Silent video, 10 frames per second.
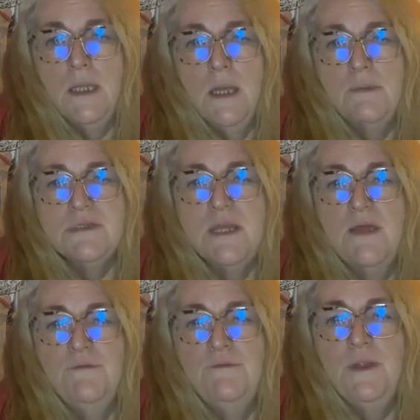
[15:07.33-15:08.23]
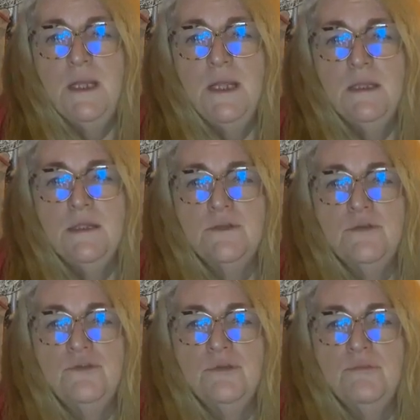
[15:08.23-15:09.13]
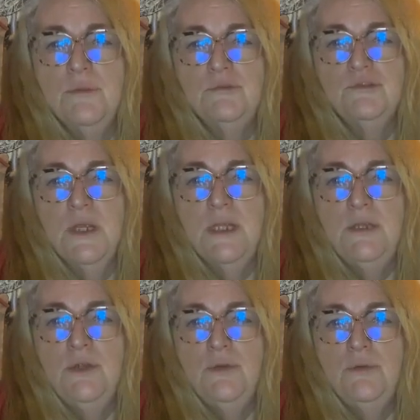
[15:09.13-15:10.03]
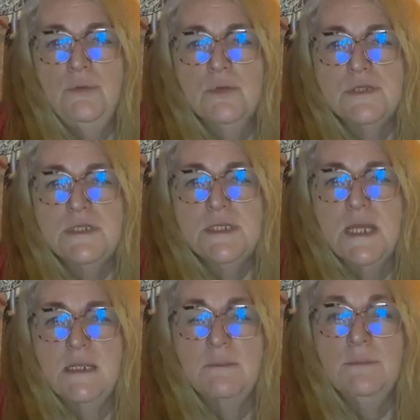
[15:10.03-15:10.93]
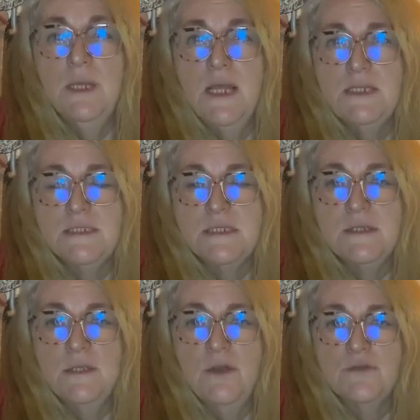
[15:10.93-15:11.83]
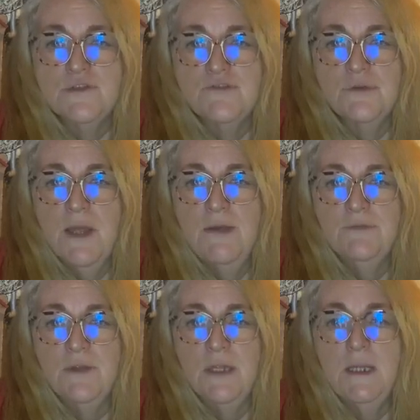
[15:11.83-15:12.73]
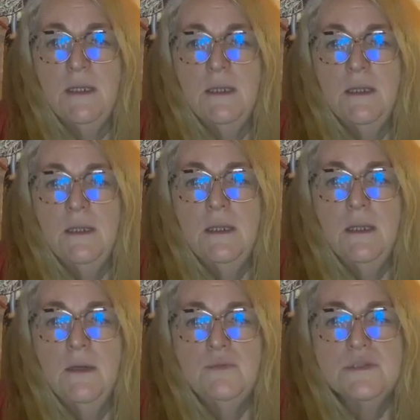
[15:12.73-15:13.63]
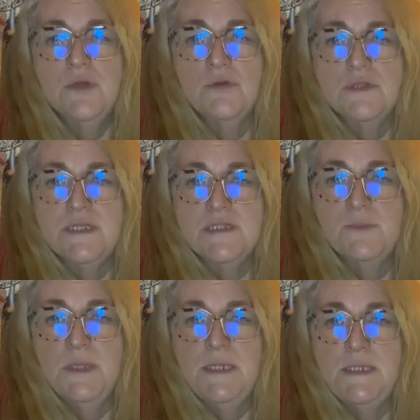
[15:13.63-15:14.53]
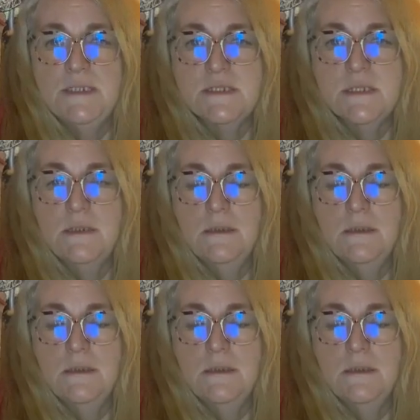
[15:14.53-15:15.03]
I was left feeling that Düd’jom Rinpoche knew what had taken place in the Nostril Cafe and was not displeased.